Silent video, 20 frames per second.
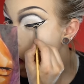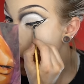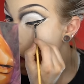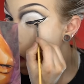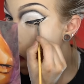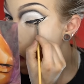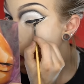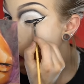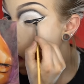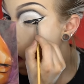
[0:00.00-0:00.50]
a
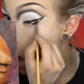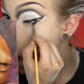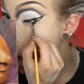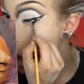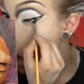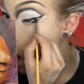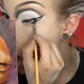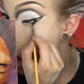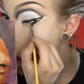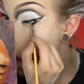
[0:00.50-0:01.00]
drag king?
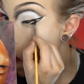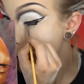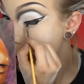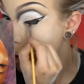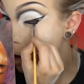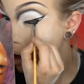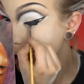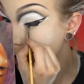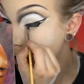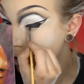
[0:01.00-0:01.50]

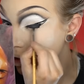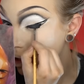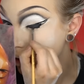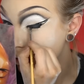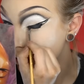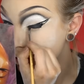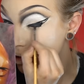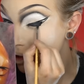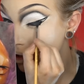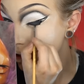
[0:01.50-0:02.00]
I don't
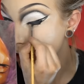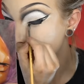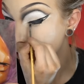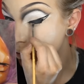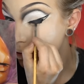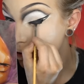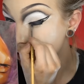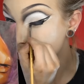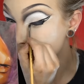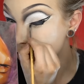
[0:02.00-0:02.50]
know, is that how
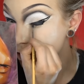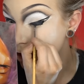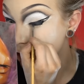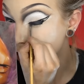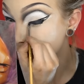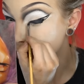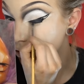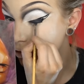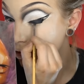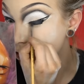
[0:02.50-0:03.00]
it works? Is
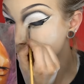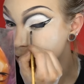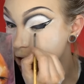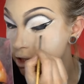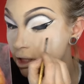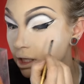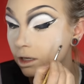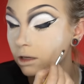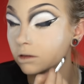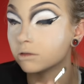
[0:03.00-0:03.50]
that the
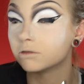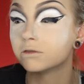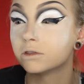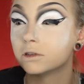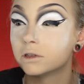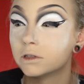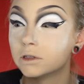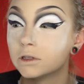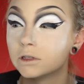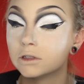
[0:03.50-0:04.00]
arithmetic
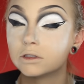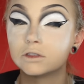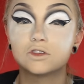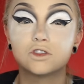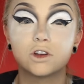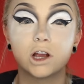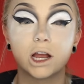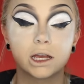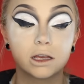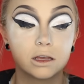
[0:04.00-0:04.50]
of
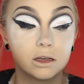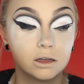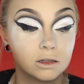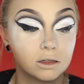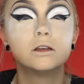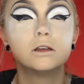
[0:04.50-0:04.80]
drag?